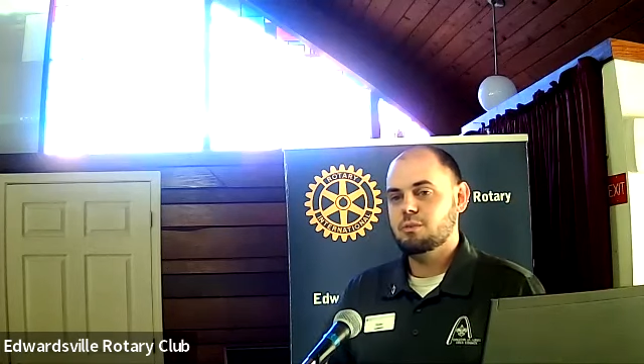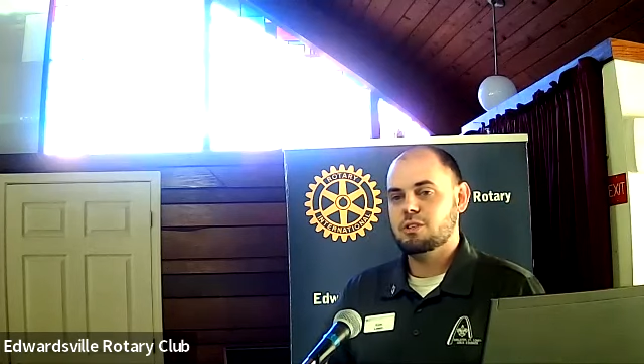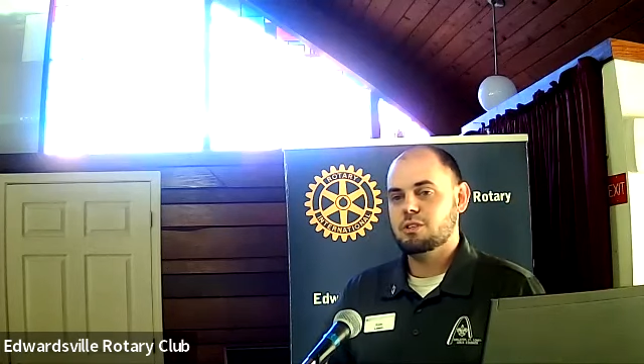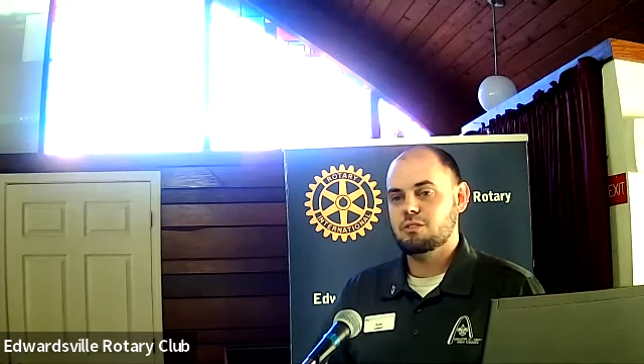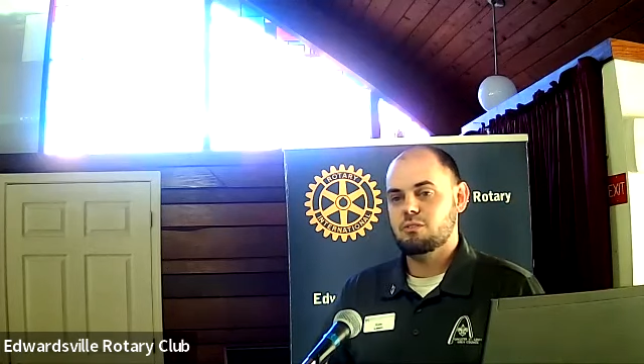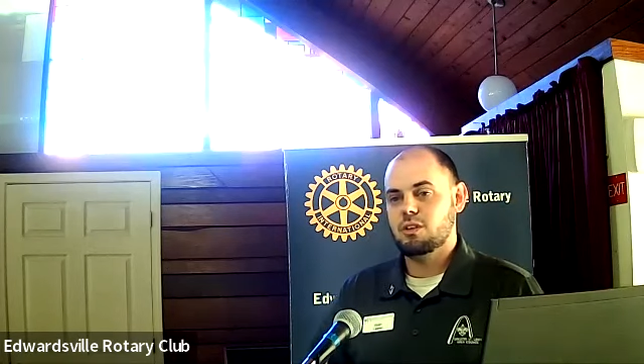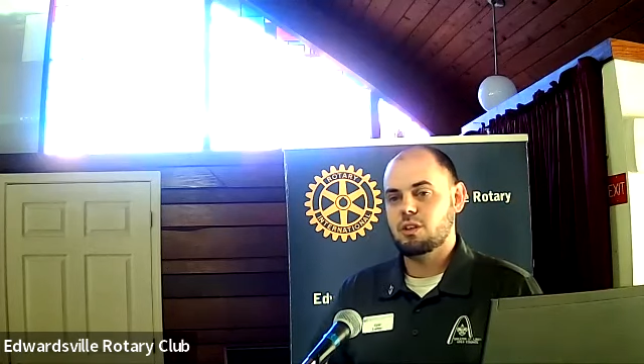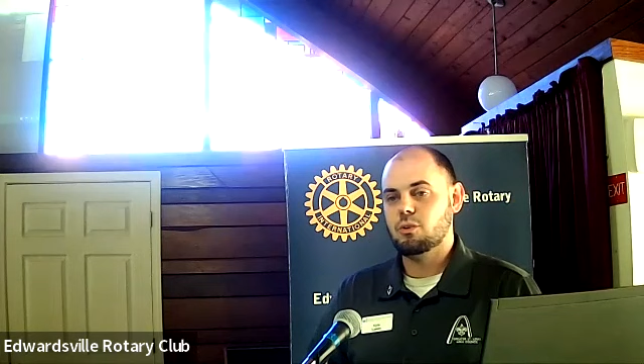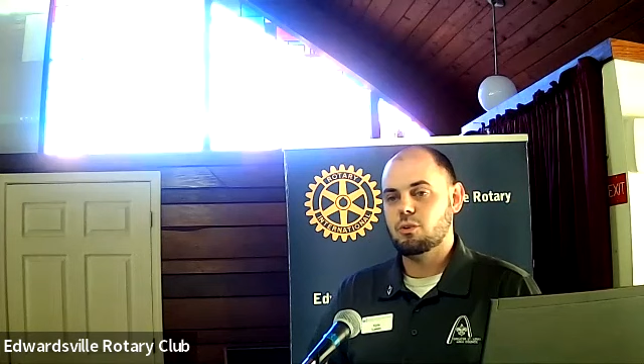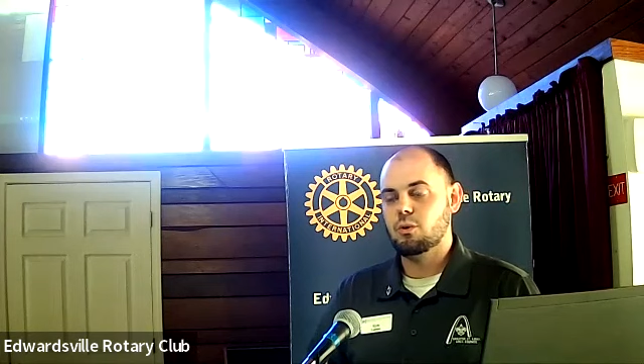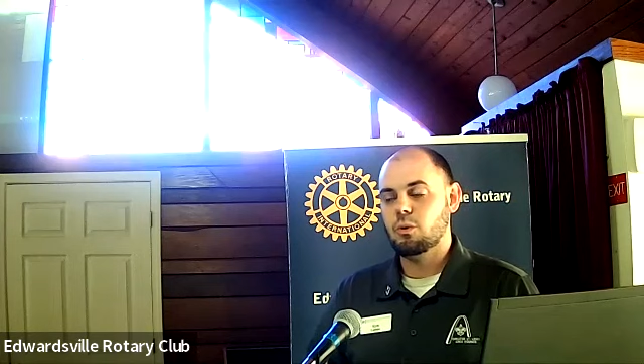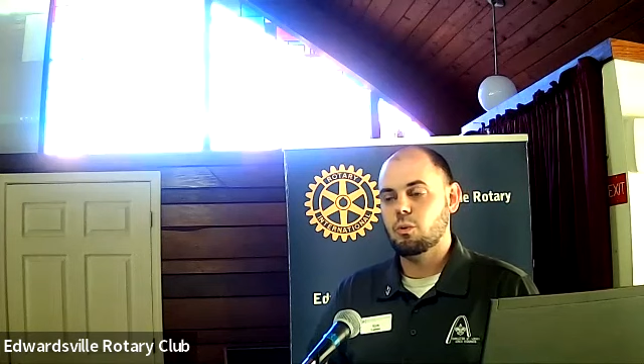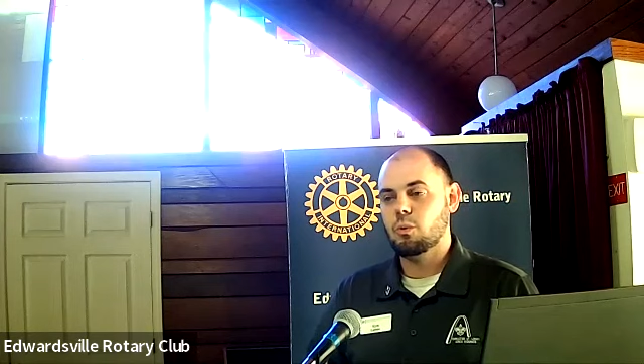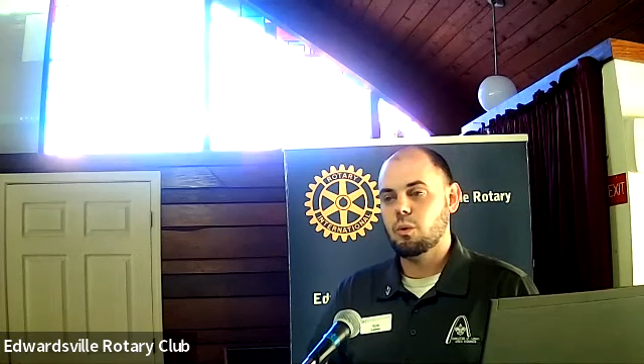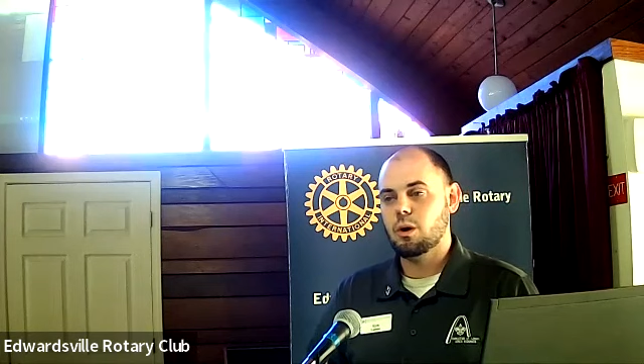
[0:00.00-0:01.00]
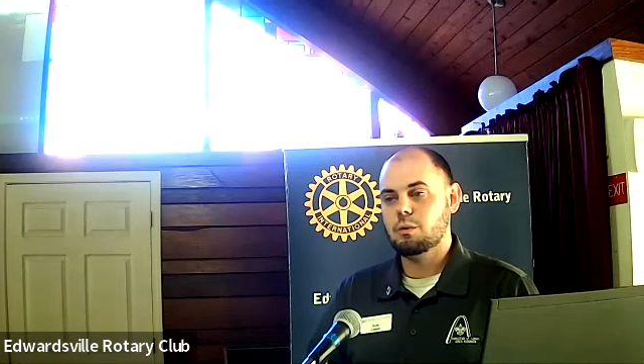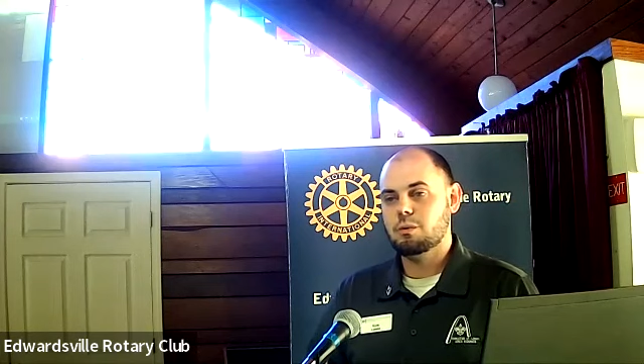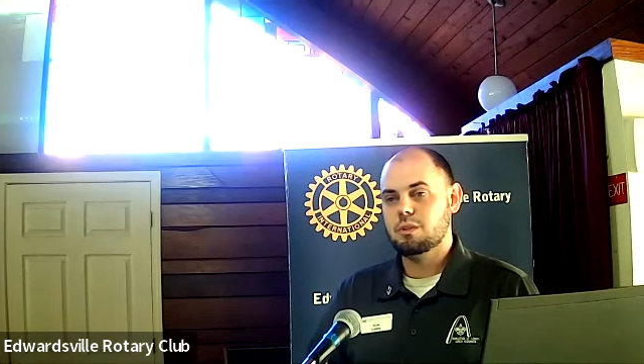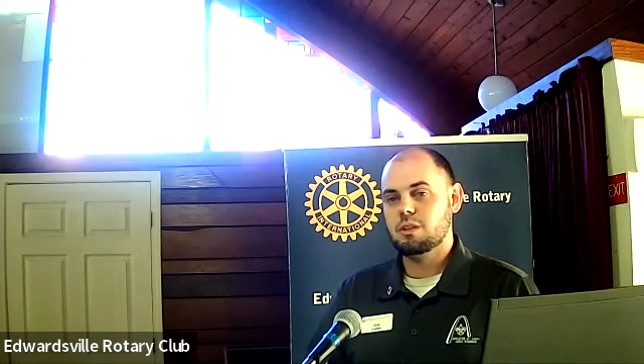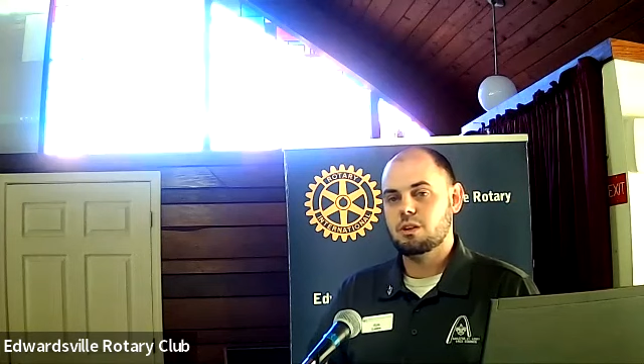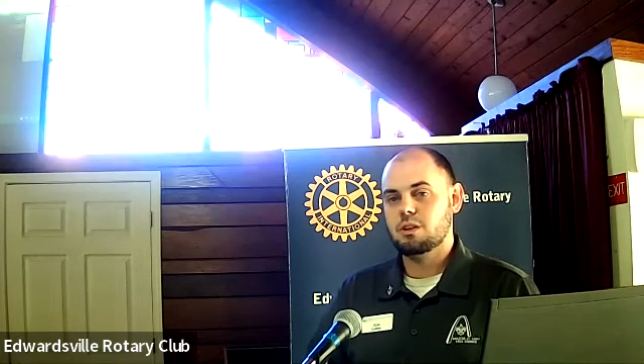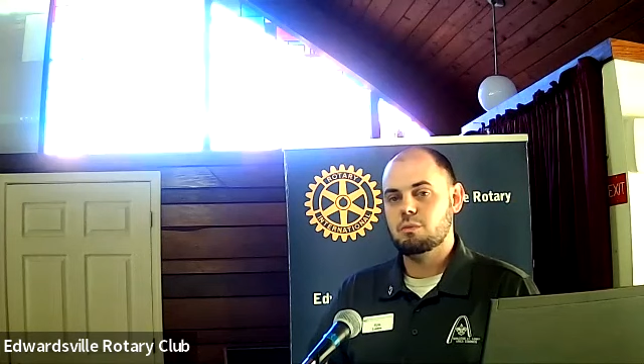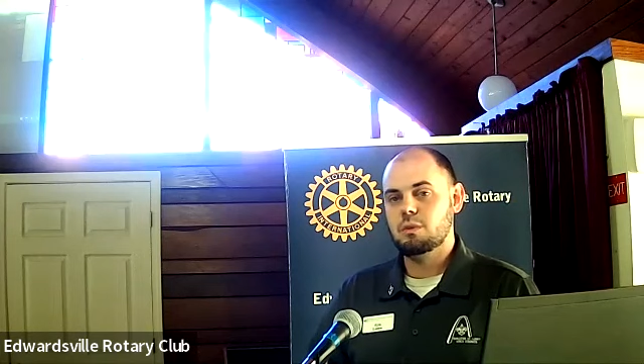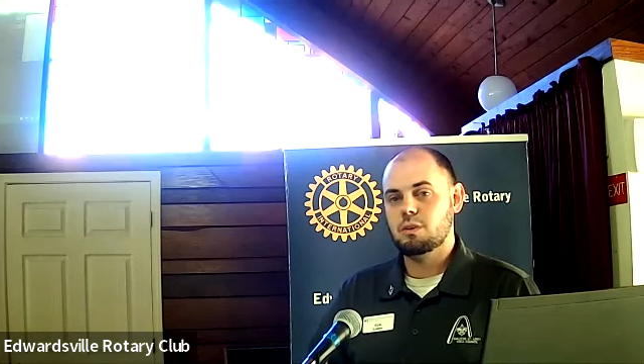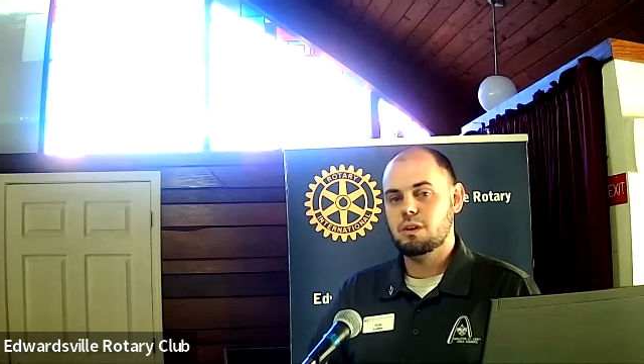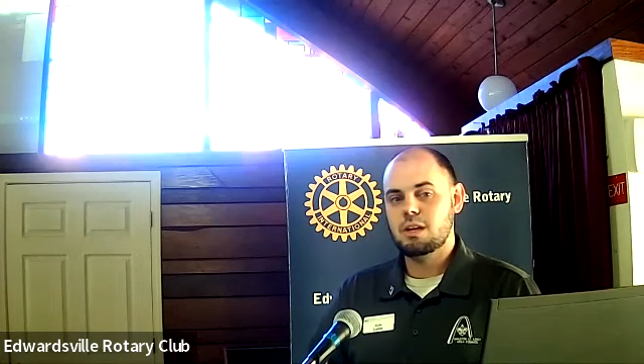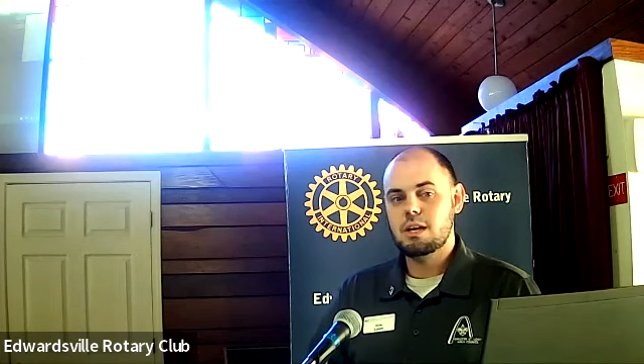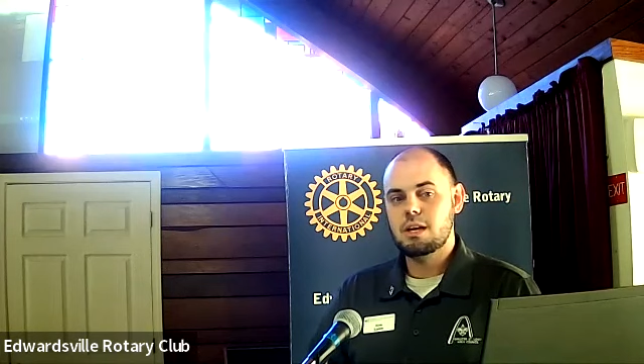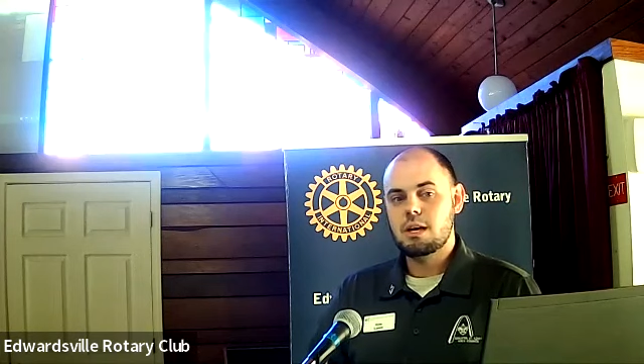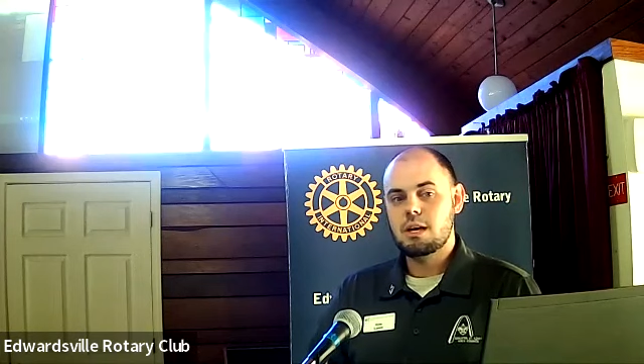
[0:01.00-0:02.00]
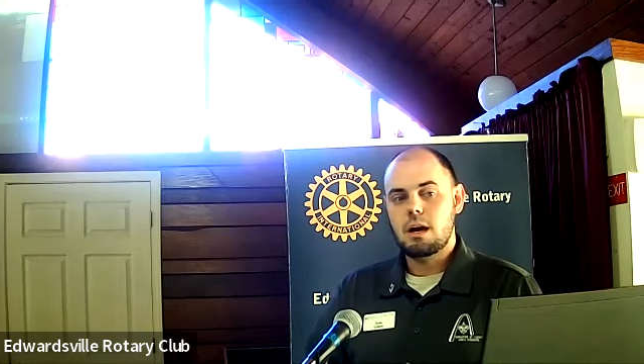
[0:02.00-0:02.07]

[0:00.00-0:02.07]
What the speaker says: which is a really cool one in the community.